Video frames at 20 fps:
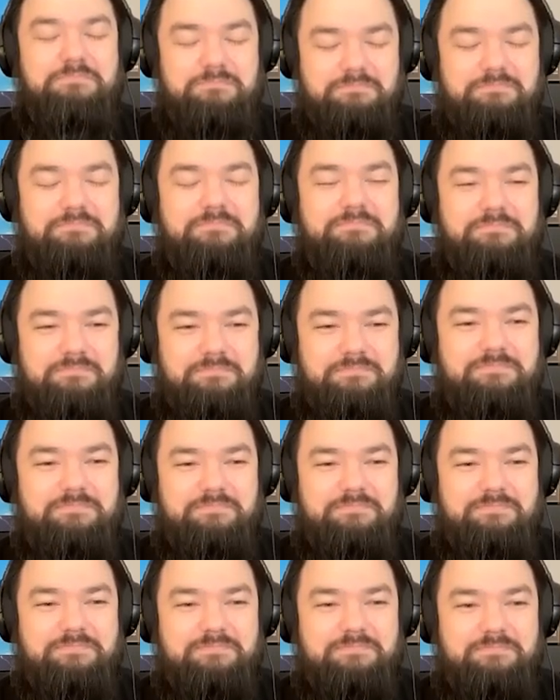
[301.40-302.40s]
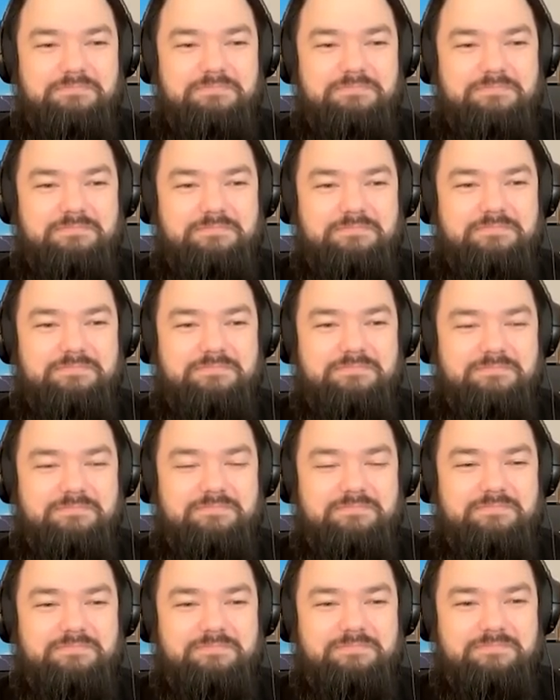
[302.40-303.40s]

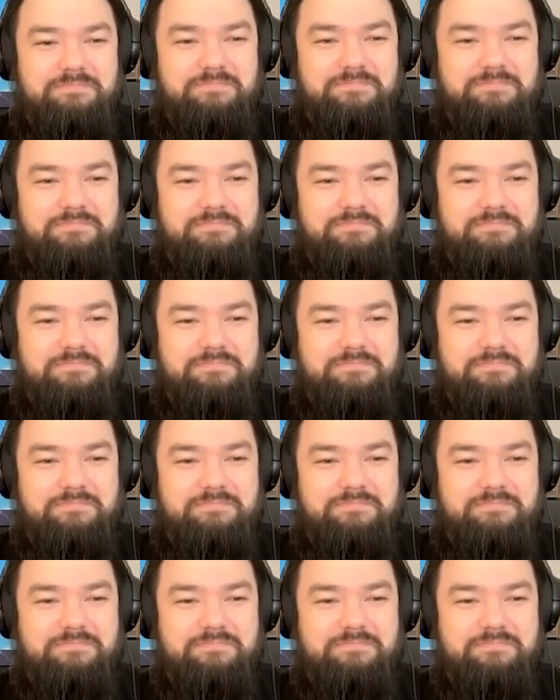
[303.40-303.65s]
No words are spoken by the person on screen.